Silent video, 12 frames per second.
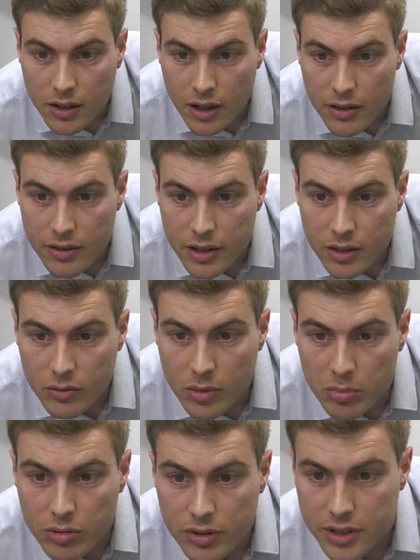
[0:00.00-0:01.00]
I think we're
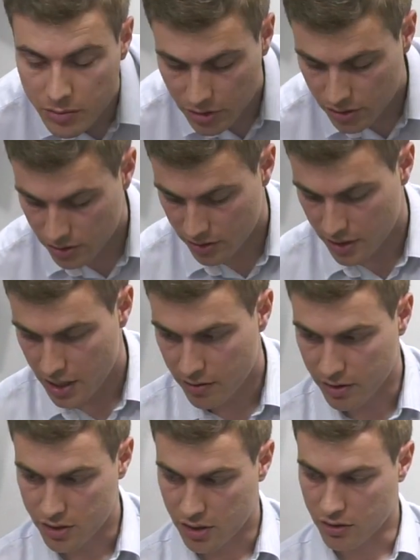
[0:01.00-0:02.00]
pretty much there
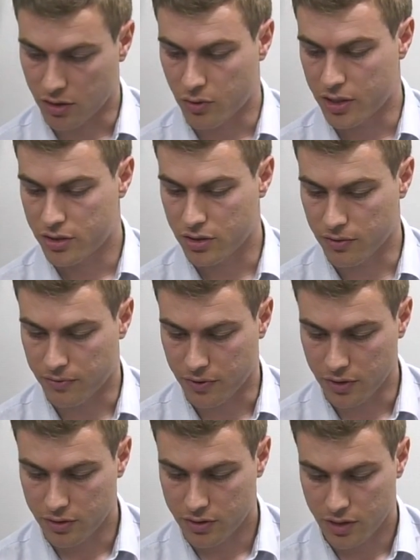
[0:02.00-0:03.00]
actually on the question
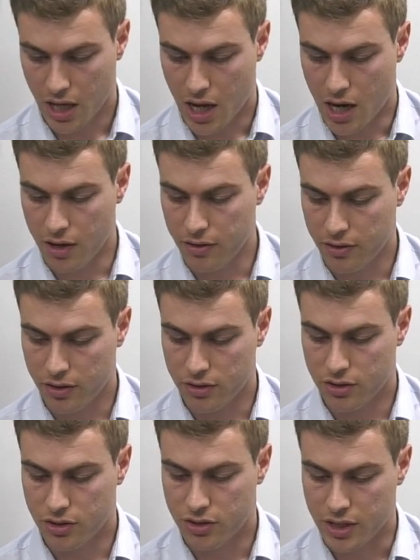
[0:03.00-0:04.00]
front, other than
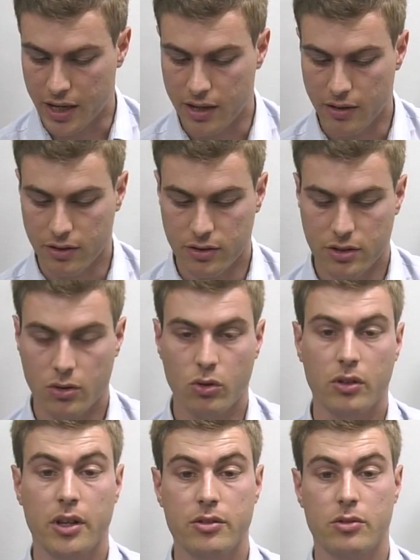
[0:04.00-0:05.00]
to say that
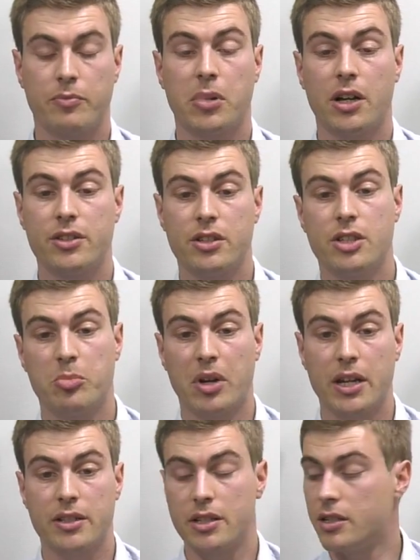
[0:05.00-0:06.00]
all those who have
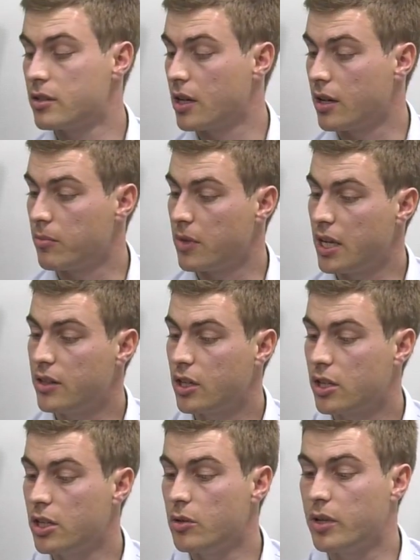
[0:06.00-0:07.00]
participated in the
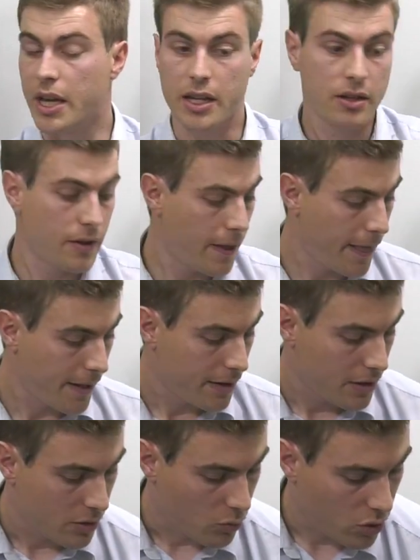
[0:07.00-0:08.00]
Q&A
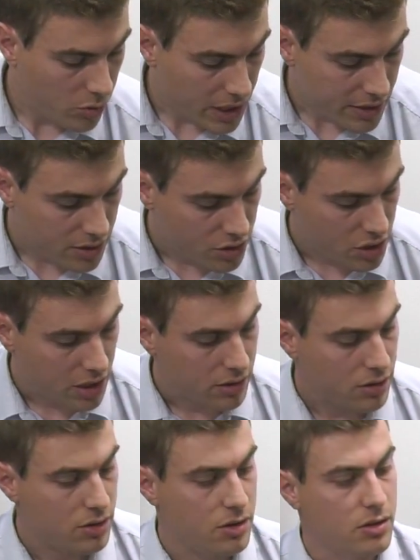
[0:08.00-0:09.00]
will get a
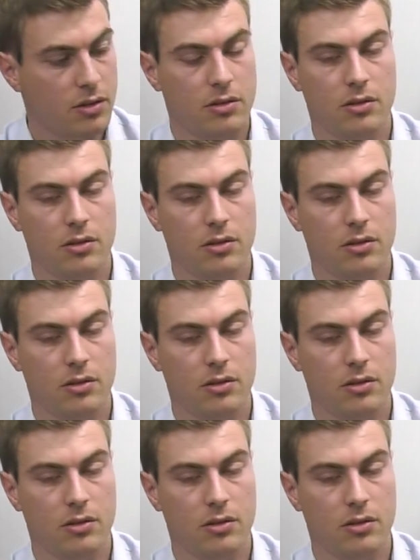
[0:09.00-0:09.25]
chance